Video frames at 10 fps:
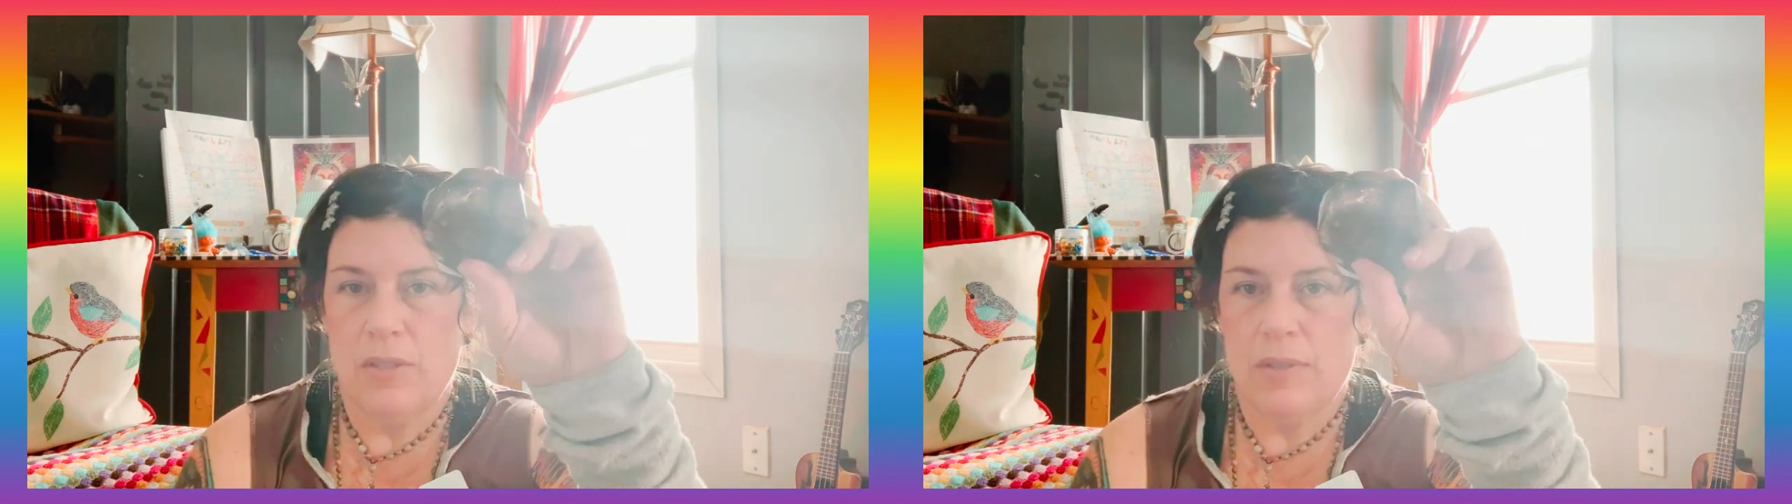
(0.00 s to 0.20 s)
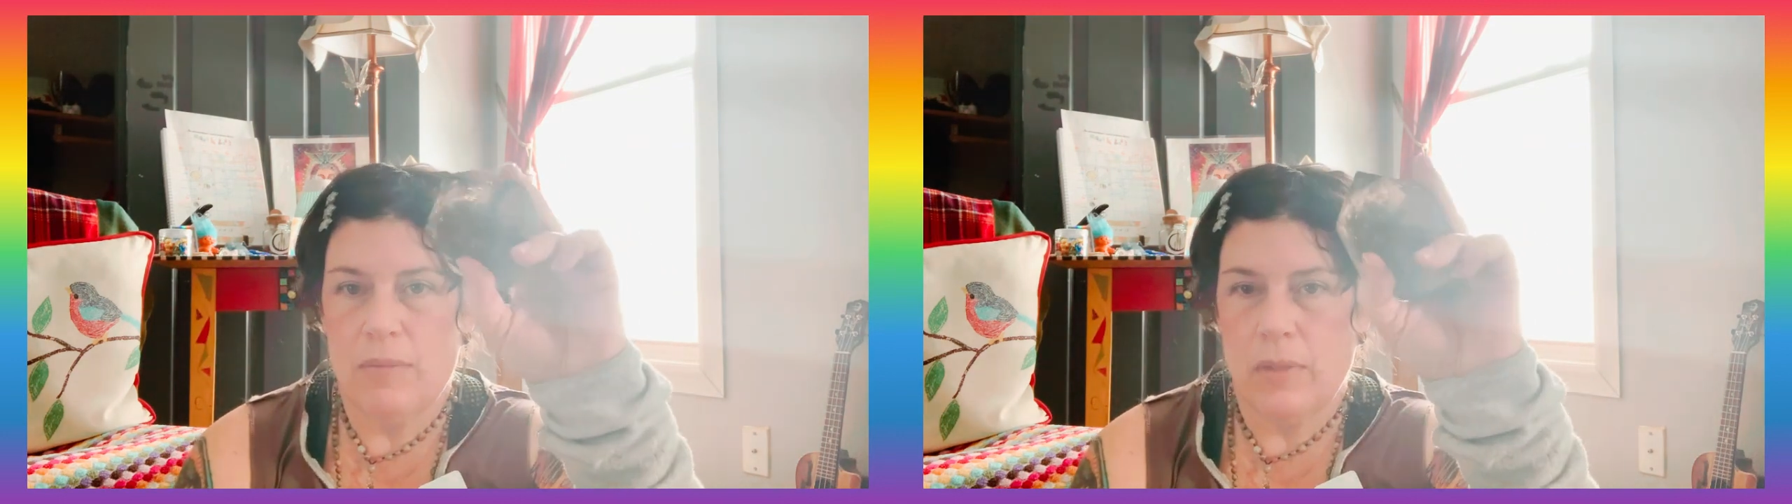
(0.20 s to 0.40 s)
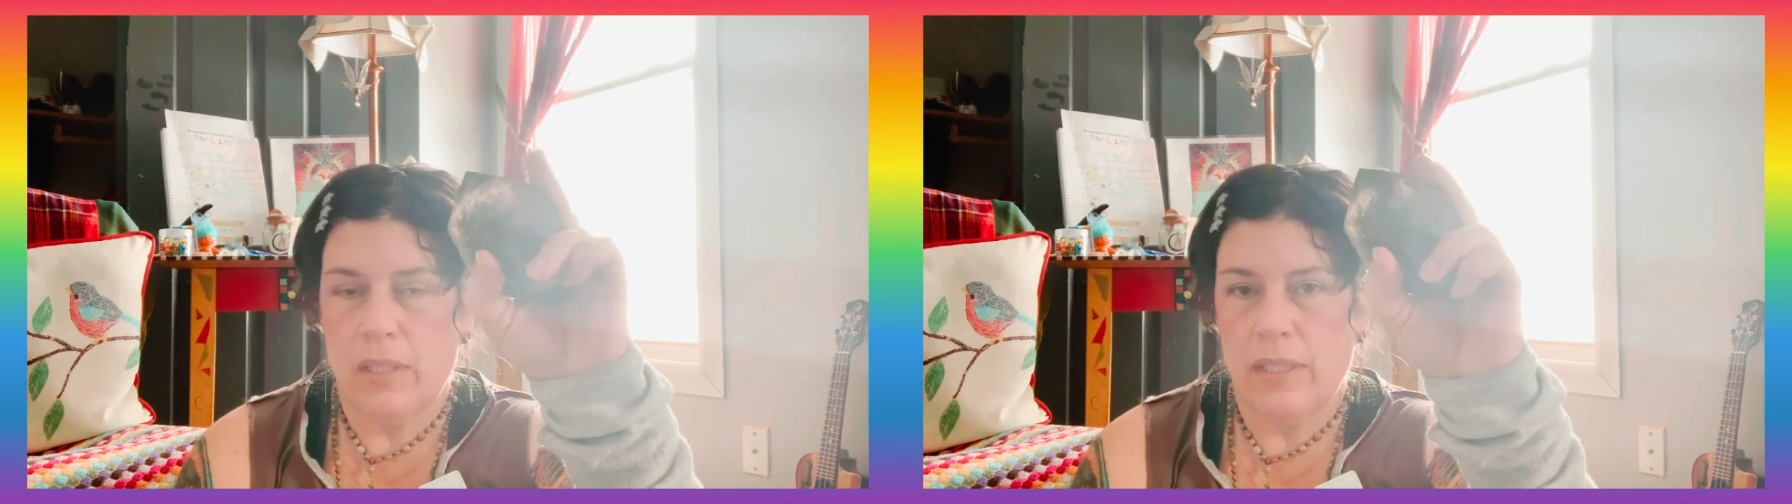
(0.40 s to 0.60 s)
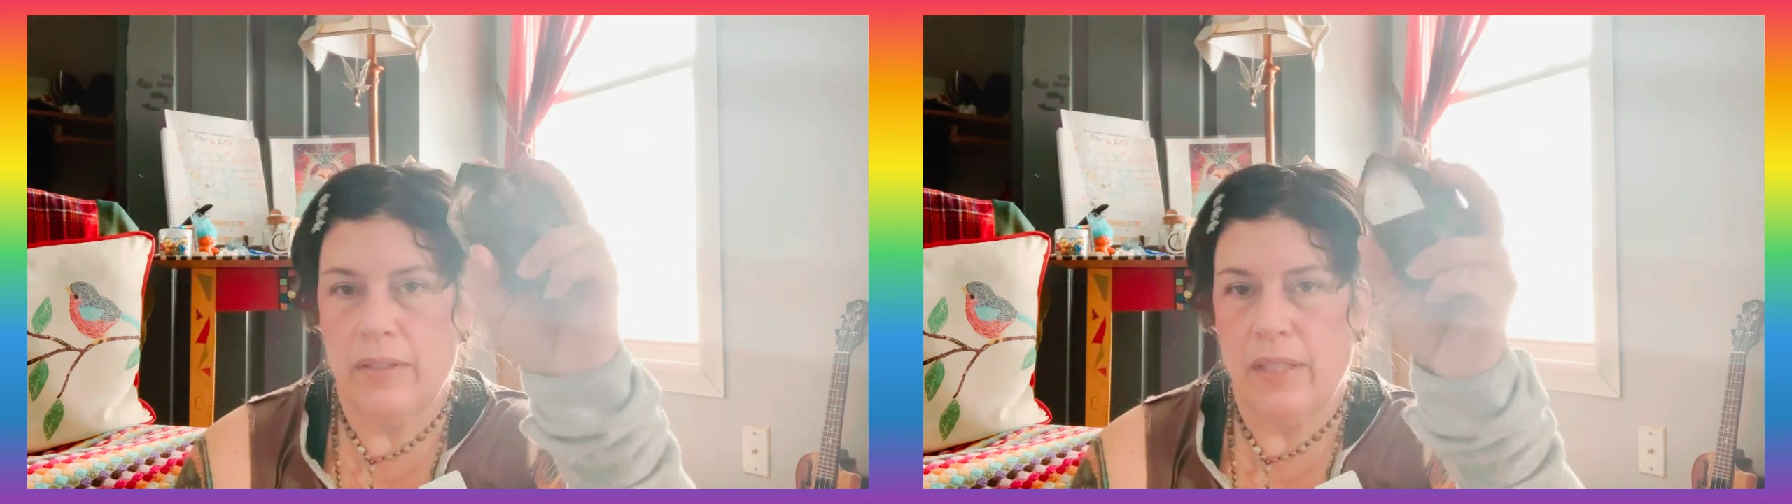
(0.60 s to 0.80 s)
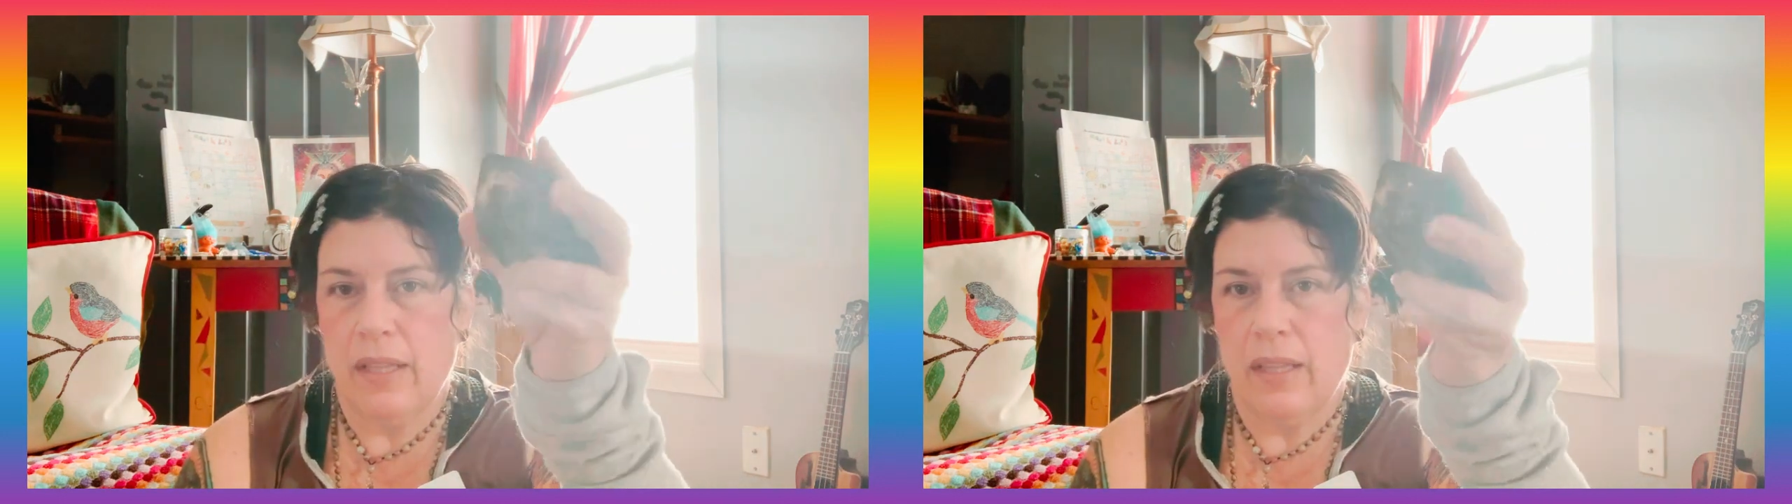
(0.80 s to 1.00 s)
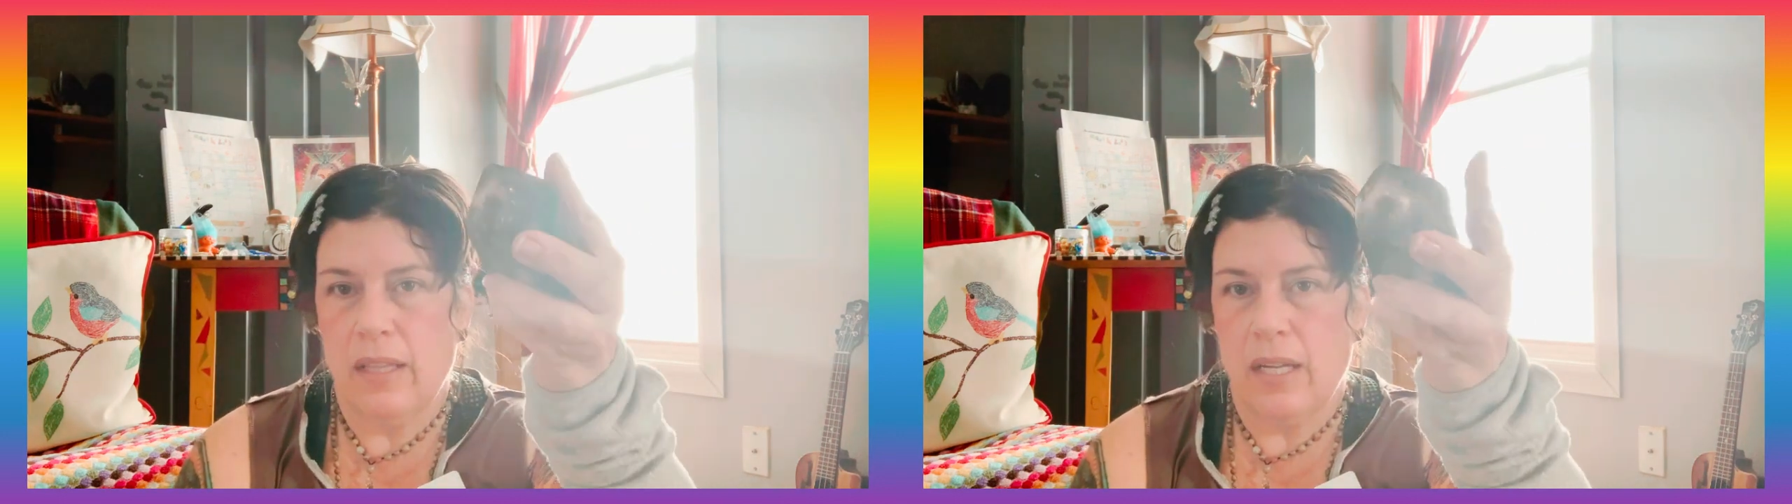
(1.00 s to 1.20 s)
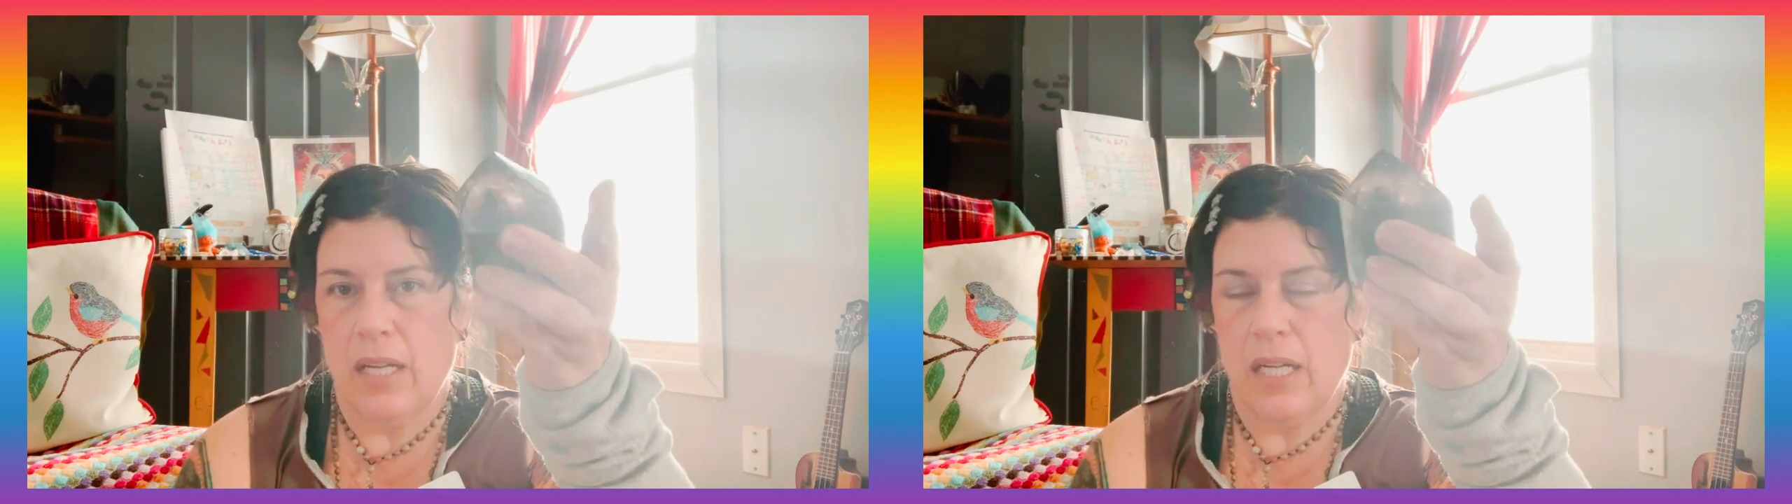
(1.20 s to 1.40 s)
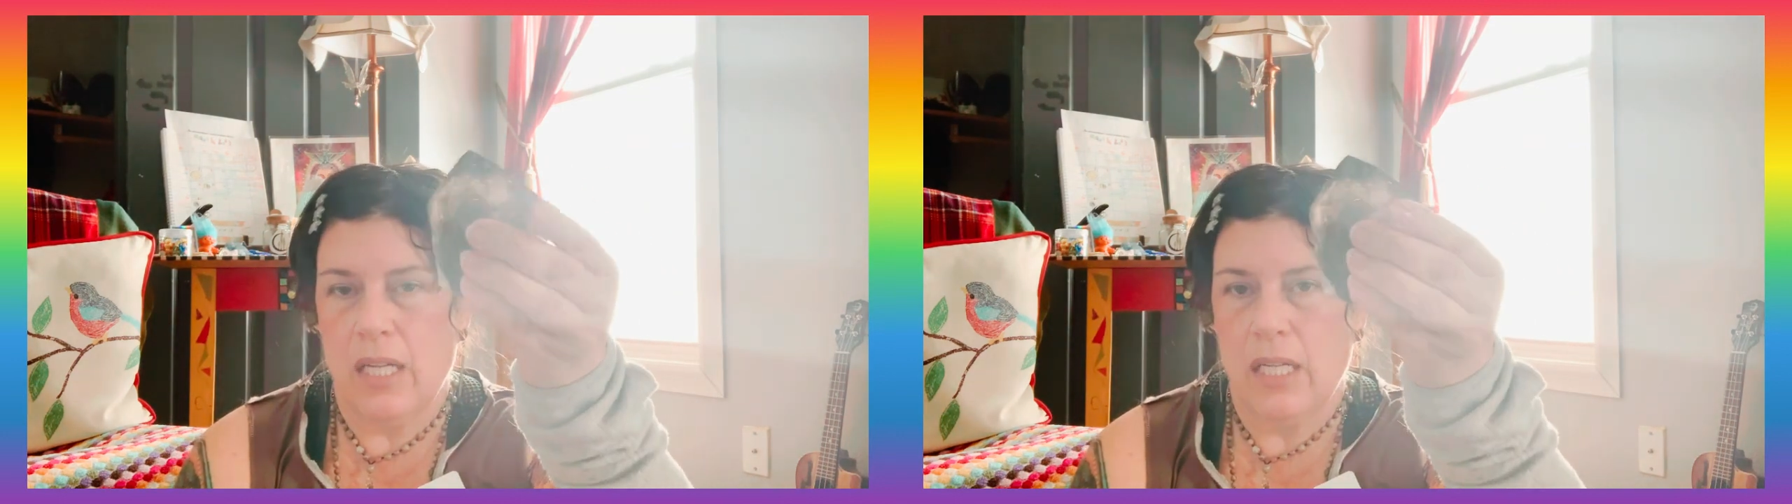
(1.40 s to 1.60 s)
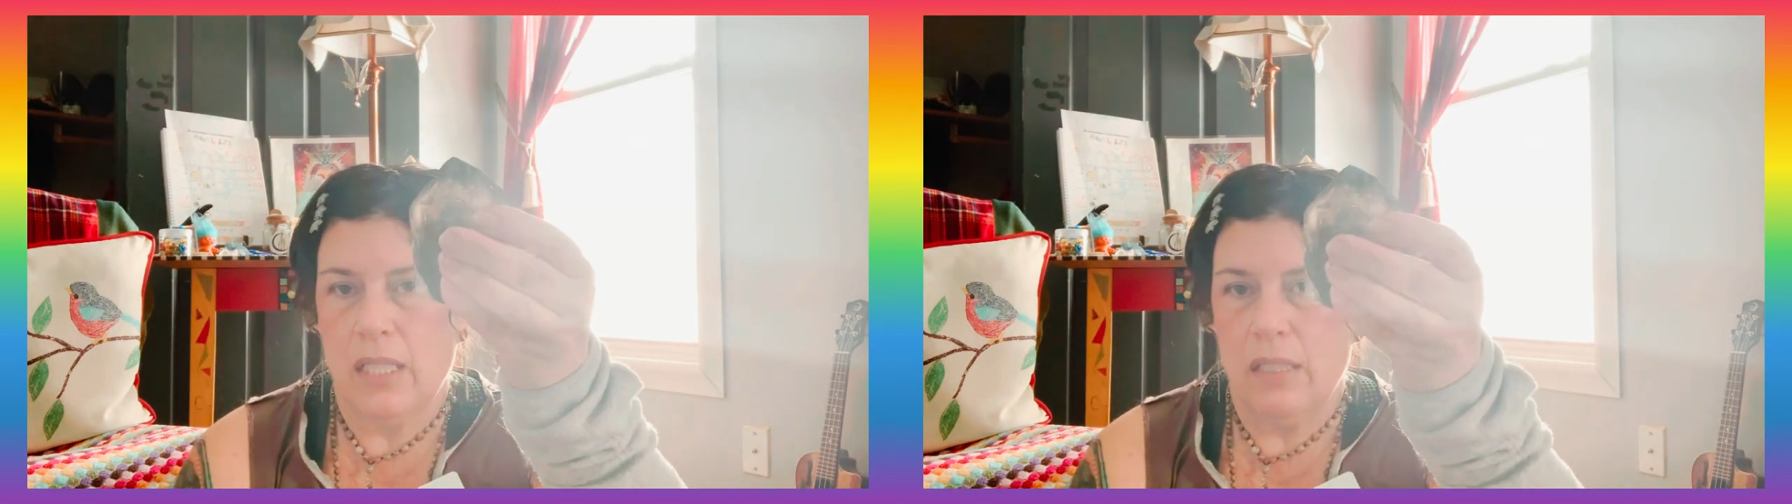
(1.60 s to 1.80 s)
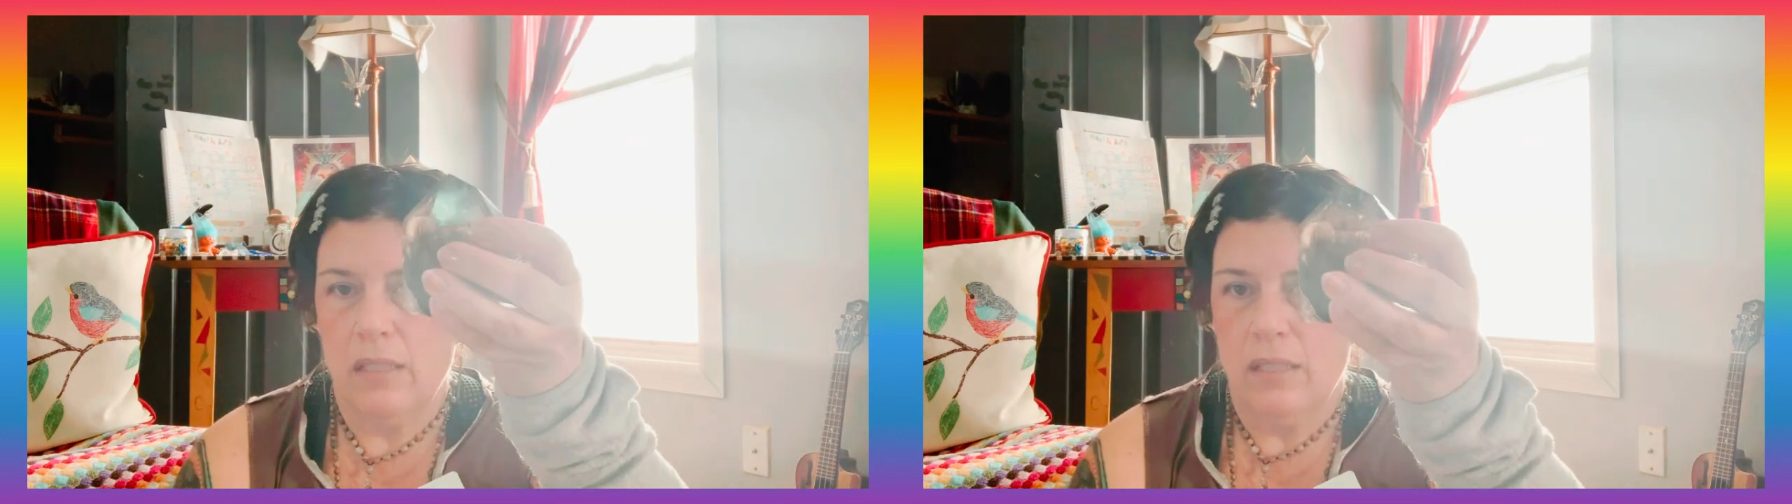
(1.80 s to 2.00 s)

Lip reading: some clearing there.